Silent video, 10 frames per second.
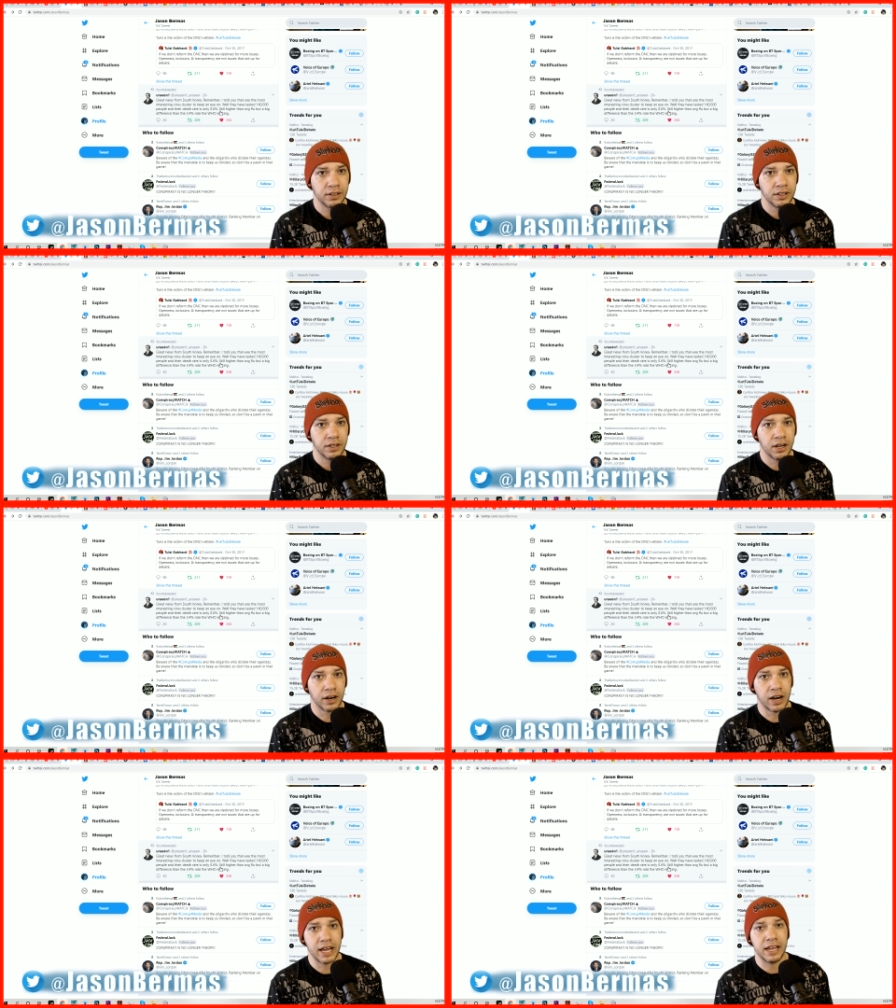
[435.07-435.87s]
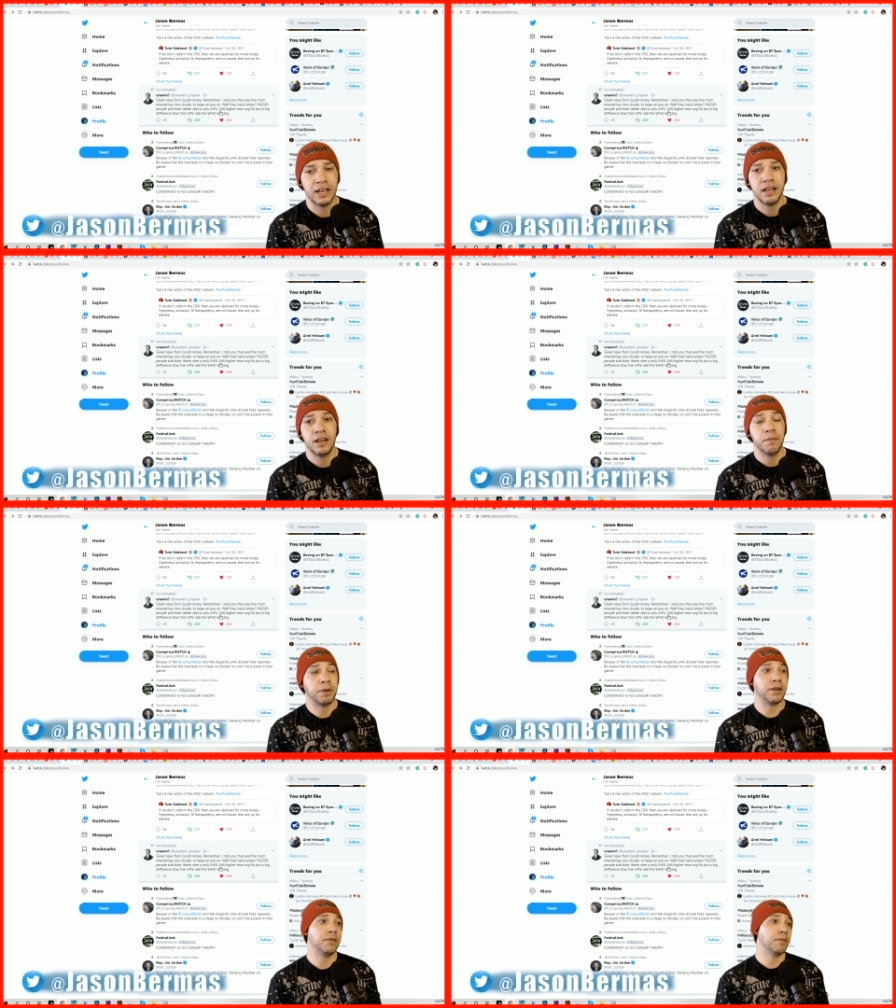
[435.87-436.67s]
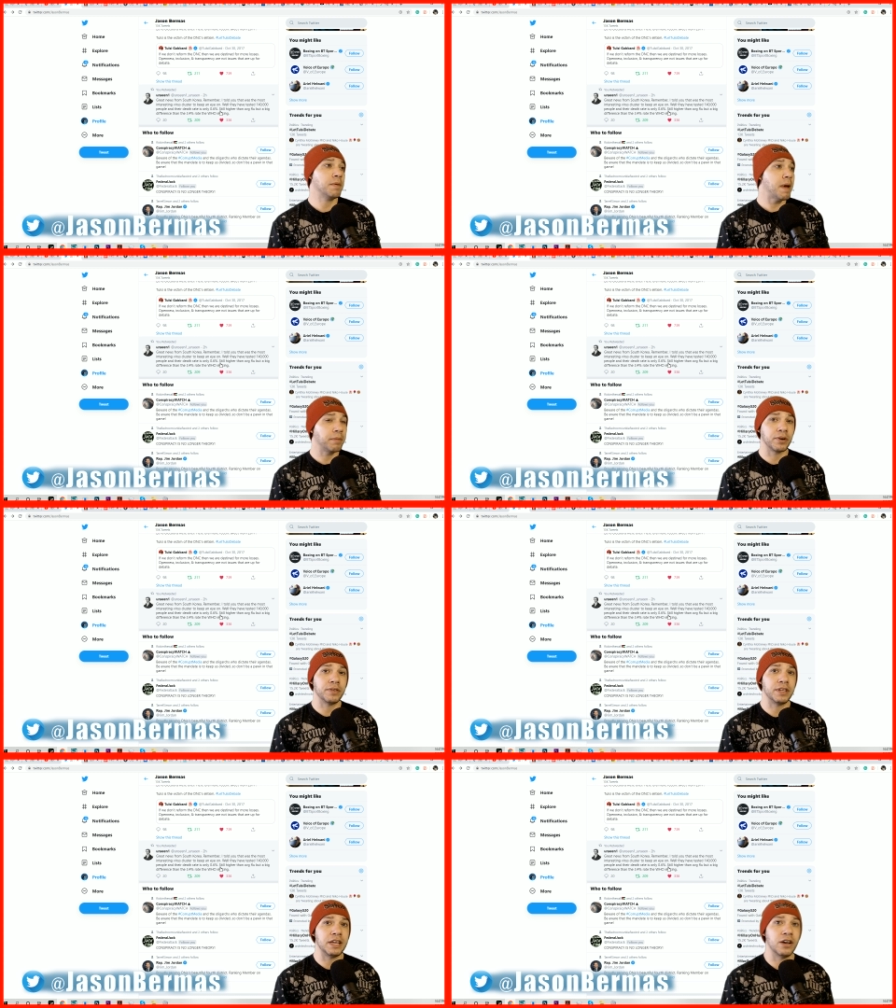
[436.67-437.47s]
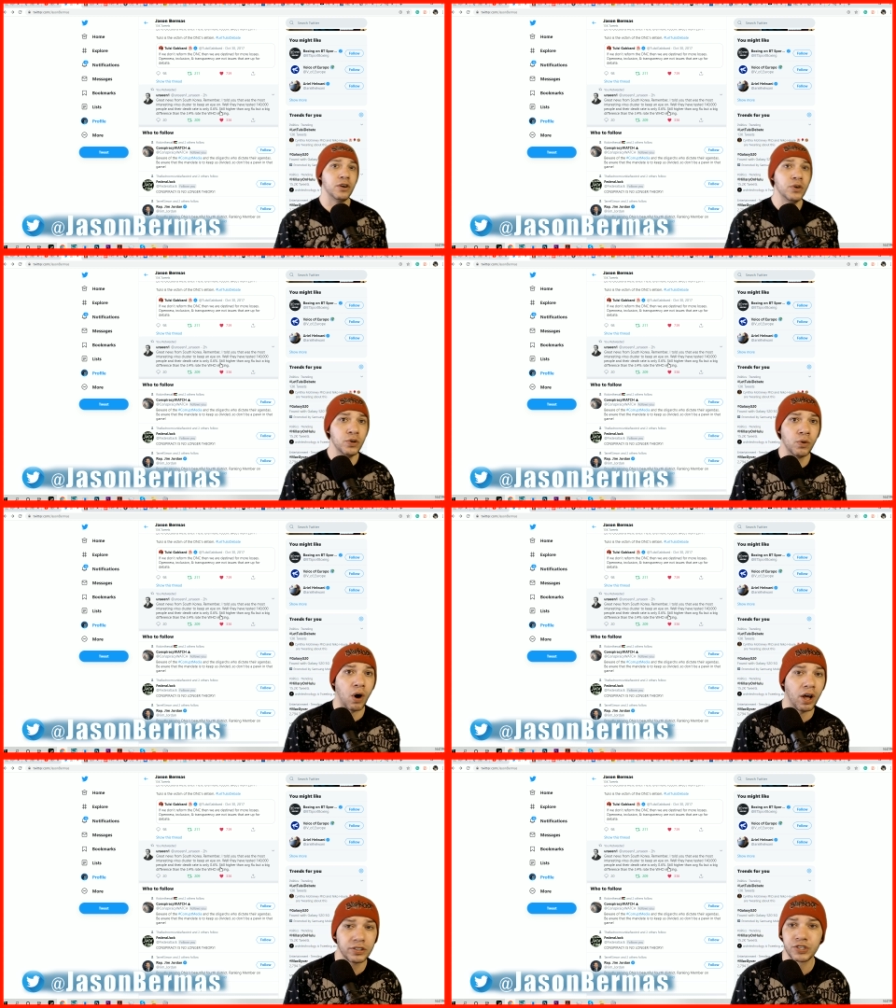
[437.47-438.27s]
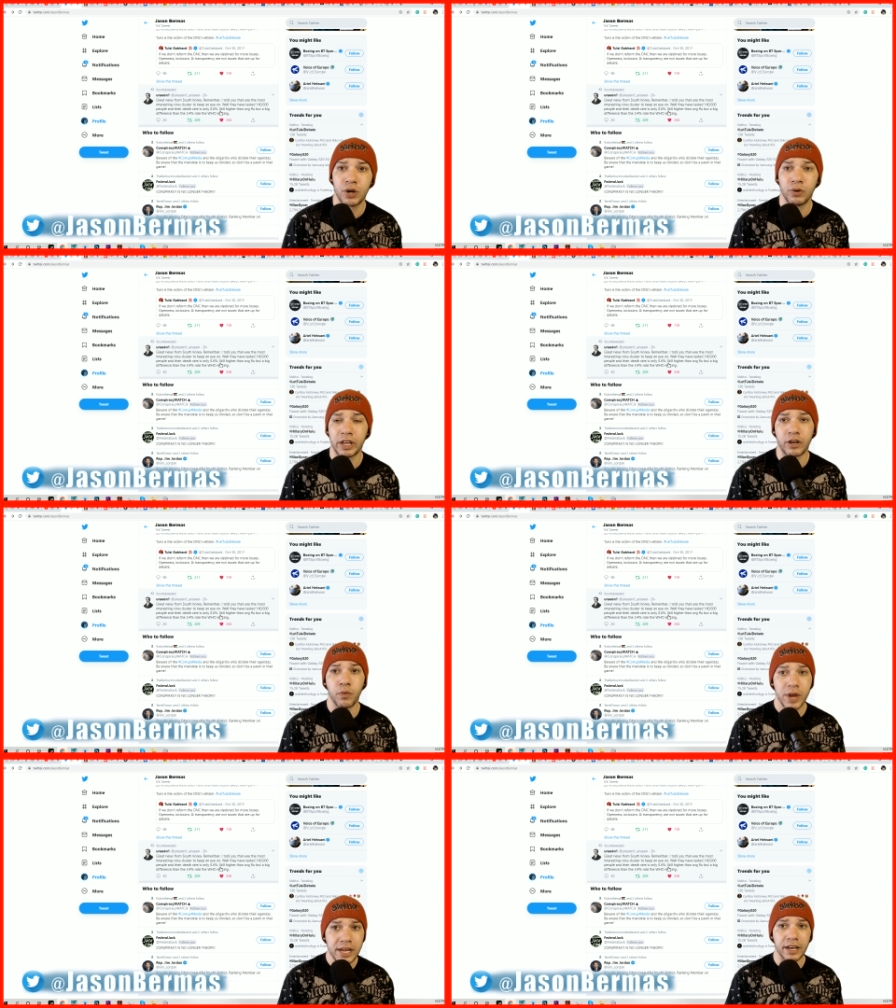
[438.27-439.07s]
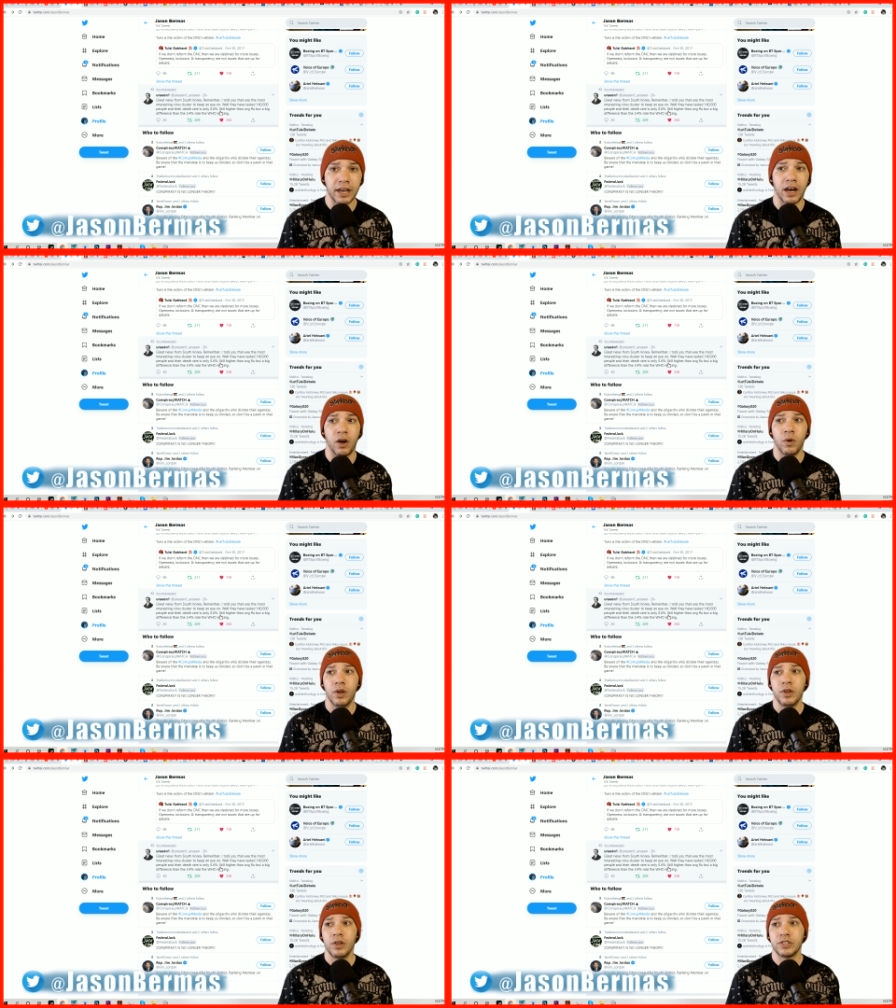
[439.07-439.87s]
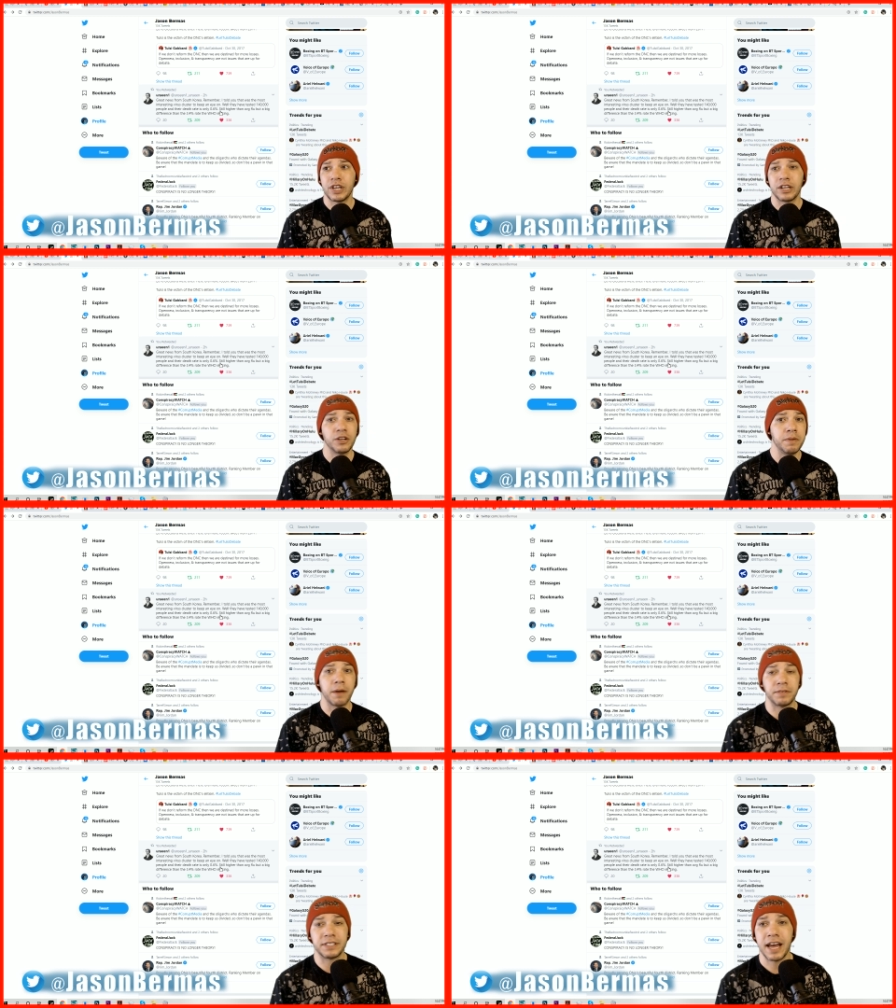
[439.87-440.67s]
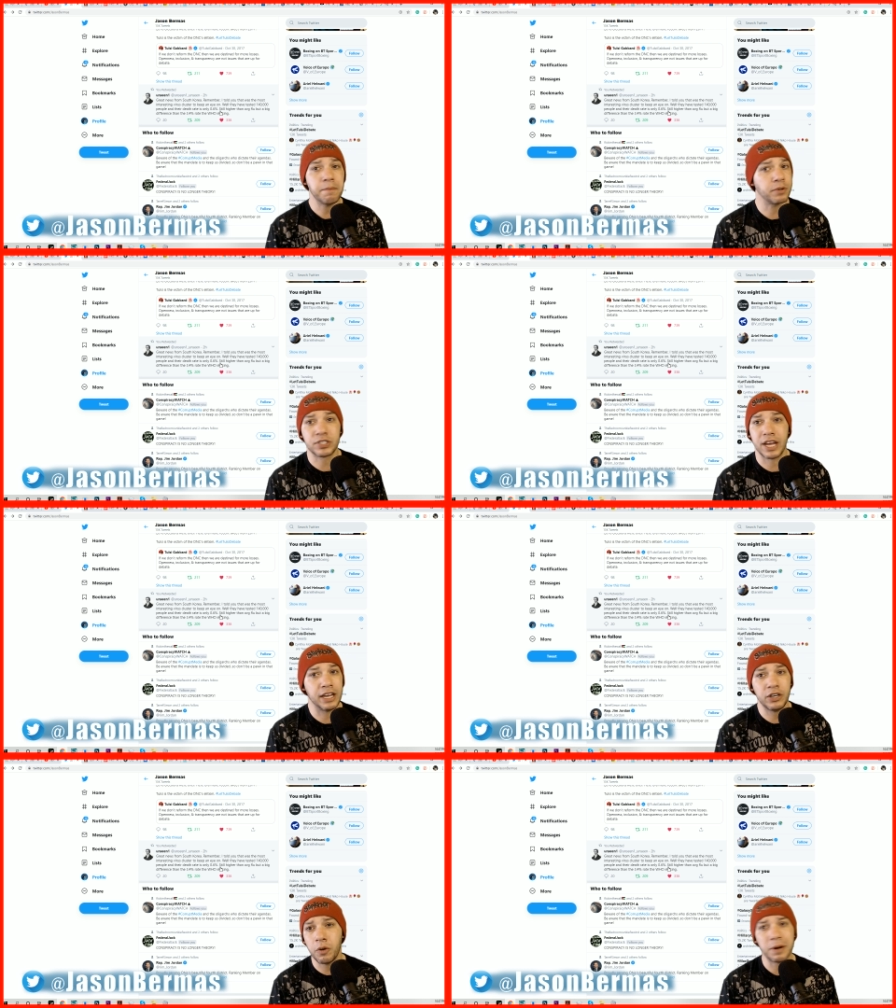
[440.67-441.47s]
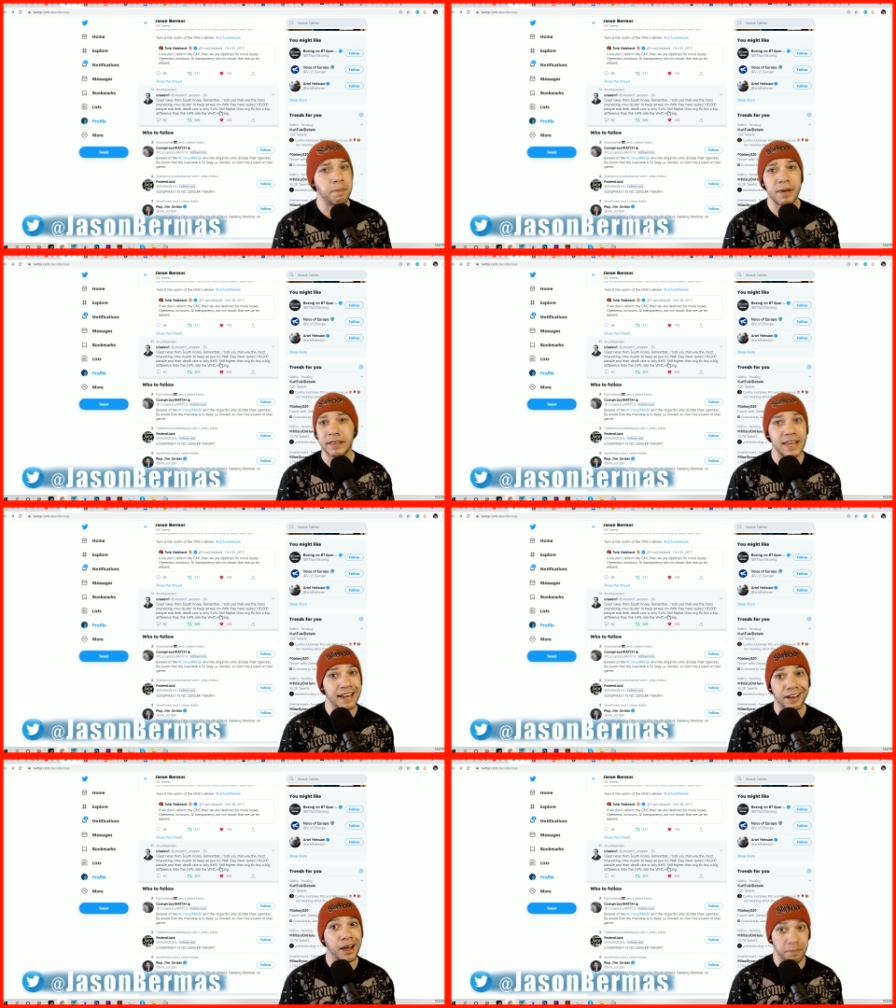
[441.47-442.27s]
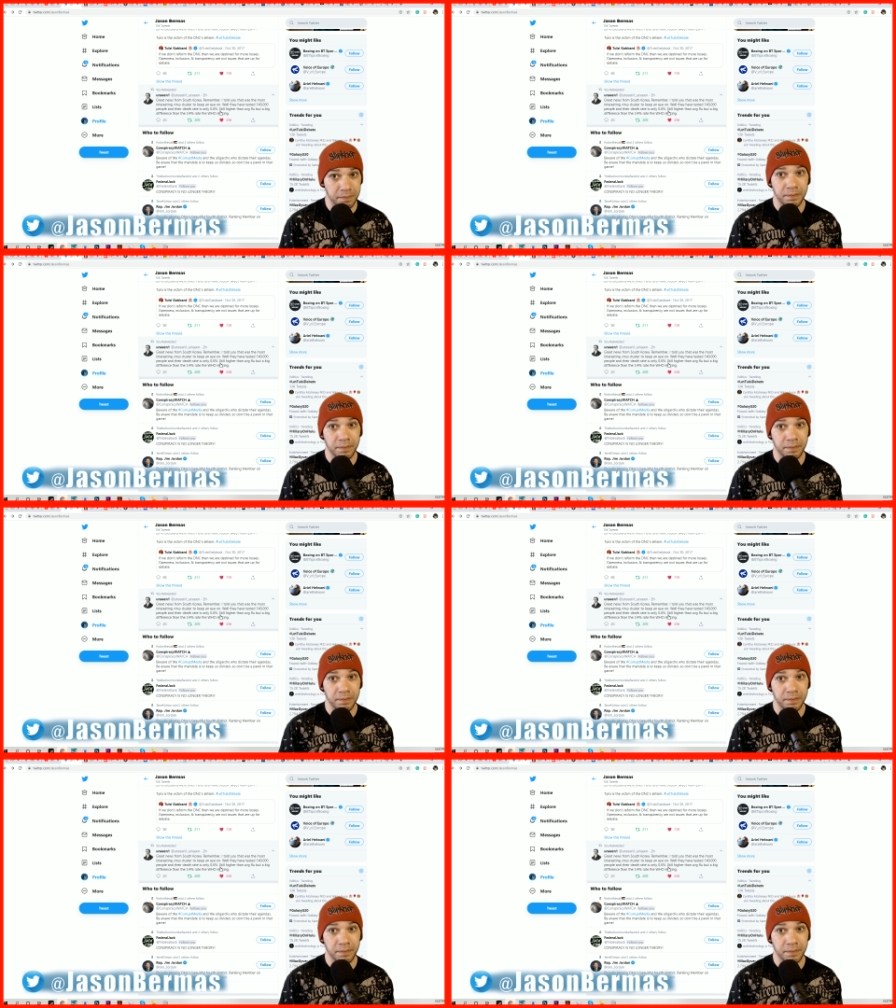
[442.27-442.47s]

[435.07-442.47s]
All right. But remember, the WHO also, like a week ago, said it could be up to 10%, and nobody picked that up.